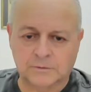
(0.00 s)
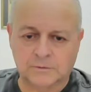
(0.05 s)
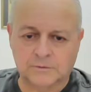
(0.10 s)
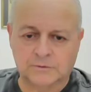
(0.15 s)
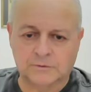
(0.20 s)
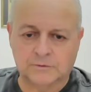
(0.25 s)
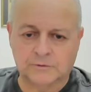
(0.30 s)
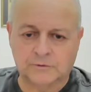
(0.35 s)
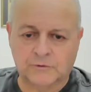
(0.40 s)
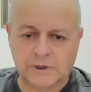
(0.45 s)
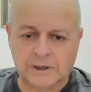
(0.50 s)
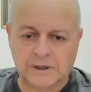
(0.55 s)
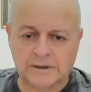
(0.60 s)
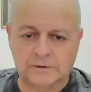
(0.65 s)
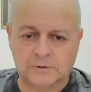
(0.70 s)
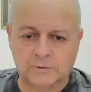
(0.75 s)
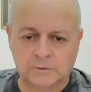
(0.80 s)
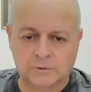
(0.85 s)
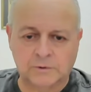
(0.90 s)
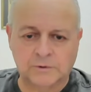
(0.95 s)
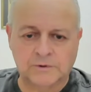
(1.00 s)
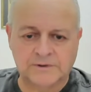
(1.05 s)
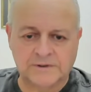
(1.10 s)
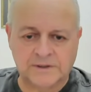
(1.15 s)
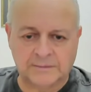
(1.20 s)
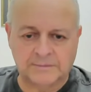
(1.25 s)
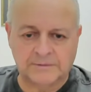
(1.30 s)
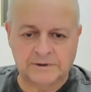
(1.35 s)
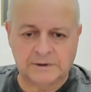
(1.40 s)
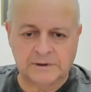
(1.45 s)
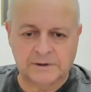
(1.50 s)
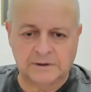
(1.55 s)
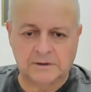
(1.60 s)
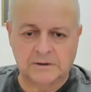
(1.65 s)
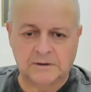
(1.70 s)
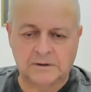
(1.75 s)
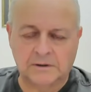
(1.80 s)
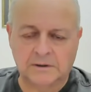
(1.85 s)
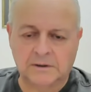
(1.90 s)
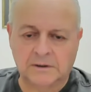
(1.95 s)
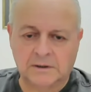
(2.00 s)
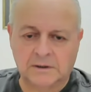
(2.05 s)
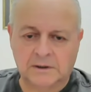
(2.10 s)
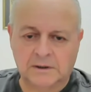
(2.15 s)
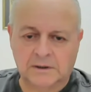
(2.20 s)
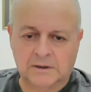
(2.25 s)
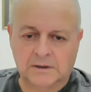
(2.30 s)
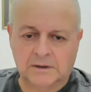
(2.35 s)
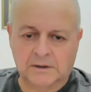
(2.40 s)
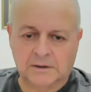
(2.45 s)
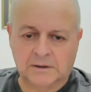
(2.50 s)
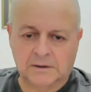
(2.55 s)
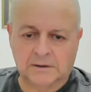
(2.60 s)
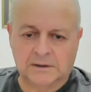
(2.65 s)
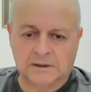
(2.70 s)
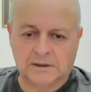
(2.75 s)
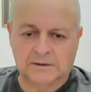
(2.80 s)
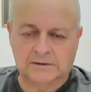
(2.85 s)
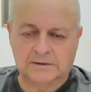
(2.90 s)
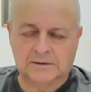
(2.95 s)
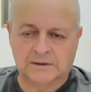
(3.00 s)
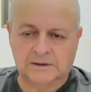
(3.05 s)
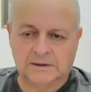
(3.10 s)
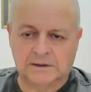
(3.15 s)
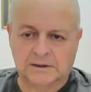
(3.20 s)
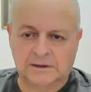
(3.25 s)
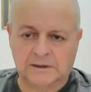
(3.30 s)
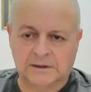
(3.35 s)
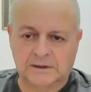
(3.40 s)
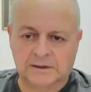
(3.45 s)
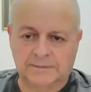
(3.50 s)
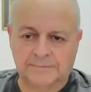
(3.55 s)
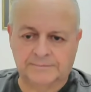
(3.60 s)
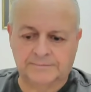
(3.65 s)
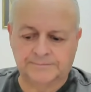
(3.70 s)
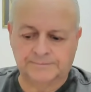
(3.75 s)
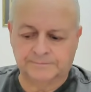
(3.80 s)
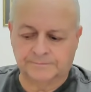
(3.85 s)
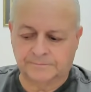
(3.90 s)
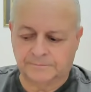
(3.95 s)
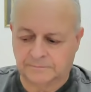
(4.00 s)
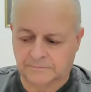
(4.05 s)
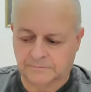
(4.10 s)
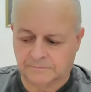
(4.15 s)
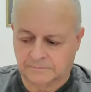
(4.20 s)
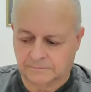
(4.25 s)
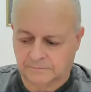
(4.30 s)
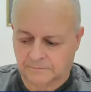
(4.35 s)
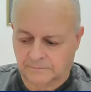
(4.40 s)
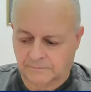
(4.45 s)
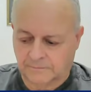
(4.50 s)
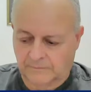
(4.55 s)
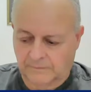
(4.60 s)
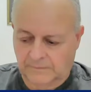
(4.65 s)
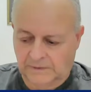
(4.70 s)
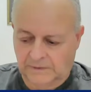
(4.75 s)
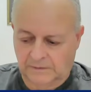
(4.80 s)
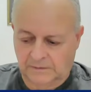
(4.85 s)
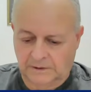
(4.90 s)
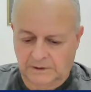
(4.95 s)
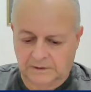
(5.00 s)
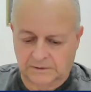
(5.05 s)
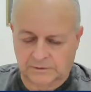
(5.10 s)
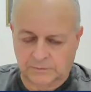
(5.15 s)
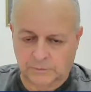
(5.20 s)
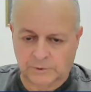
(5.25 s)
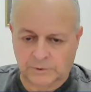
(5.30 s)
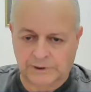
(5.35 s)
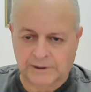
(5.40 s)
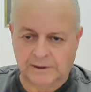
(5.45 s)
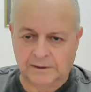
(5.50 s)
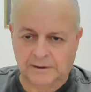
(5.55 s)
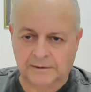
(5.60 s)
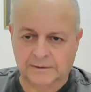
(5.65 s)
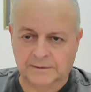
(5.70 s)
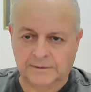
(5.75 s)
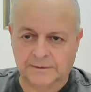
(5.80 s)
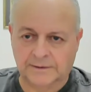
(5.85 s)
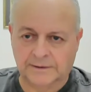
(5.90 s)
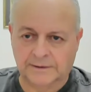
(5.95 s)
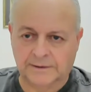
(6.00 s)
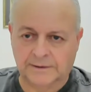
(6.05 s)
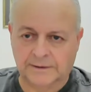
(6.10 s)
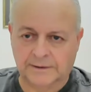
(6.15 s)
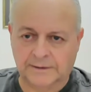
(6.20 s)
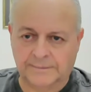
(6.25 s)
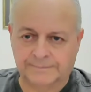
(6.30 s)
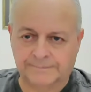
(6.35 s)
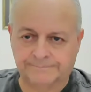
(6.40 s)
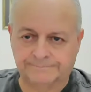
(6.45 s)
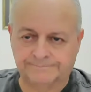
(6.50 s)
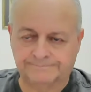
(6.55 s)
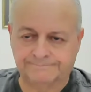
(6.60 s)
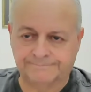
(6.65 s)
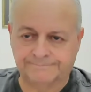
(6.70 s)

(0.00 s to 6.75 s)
to try to do something that uh, that will um,